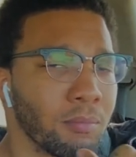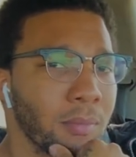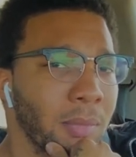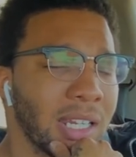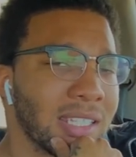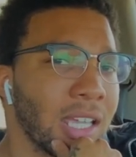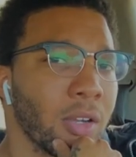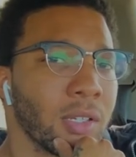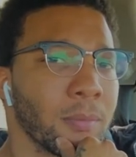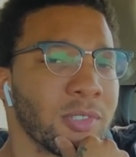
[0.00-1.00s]
money's not
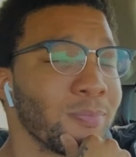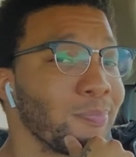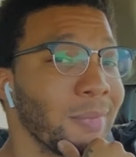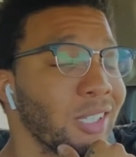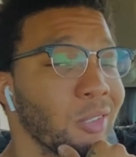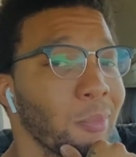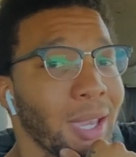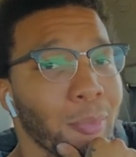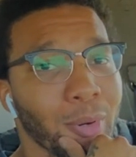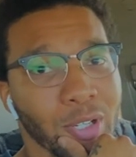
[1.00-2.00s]
gonna make you a
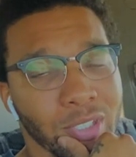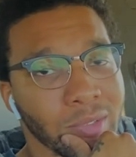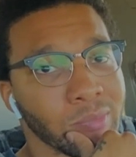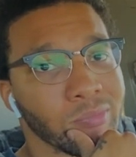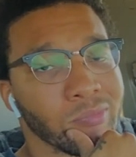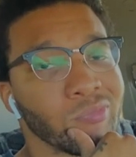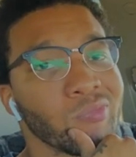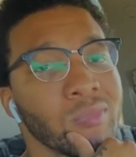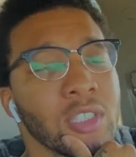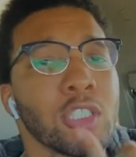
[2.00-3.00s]
bad person.
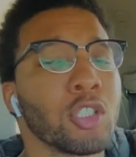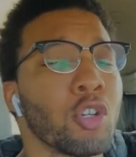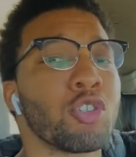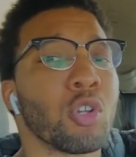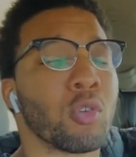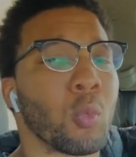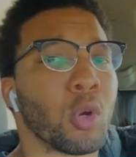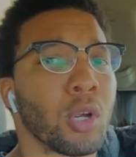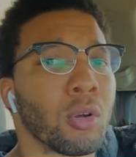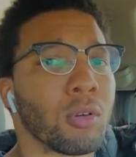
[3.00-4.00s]
It's just gonna show the
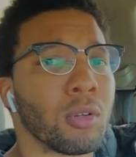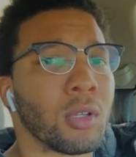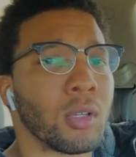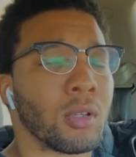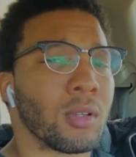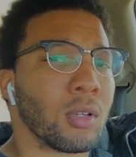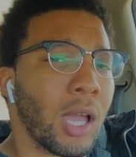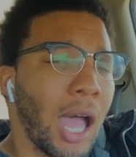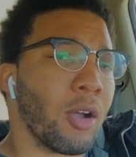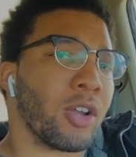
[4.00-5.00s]
world
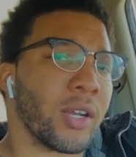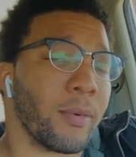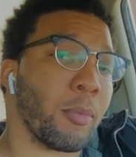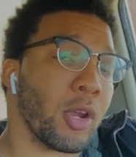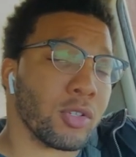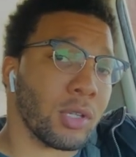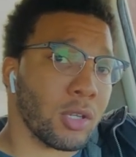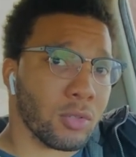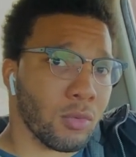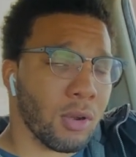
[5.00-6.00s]
how good of a person that
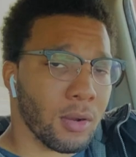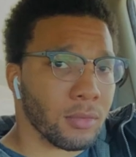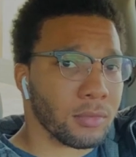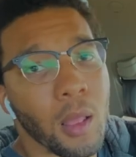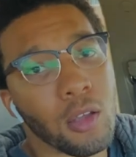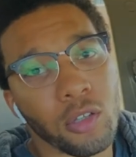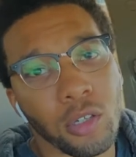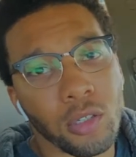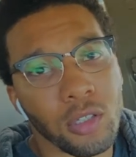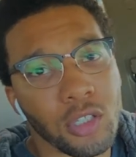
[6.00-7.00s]
you
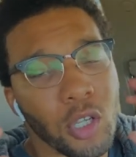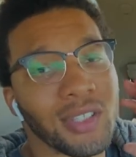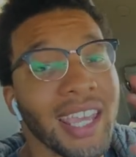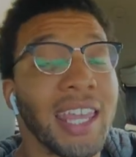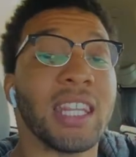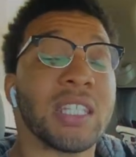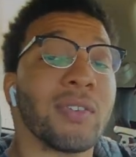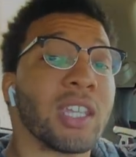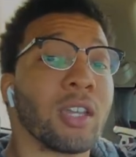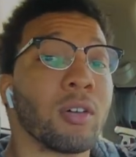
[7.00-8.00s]
are. So to end this
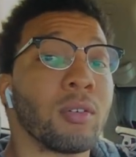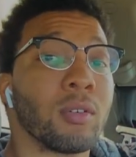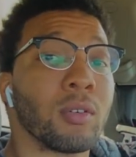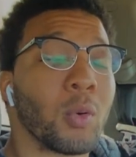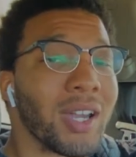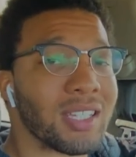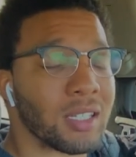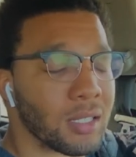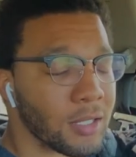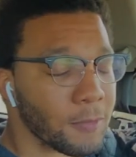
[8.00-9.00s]
video,
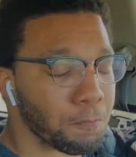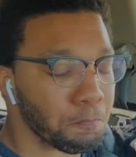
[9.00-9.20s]
questions.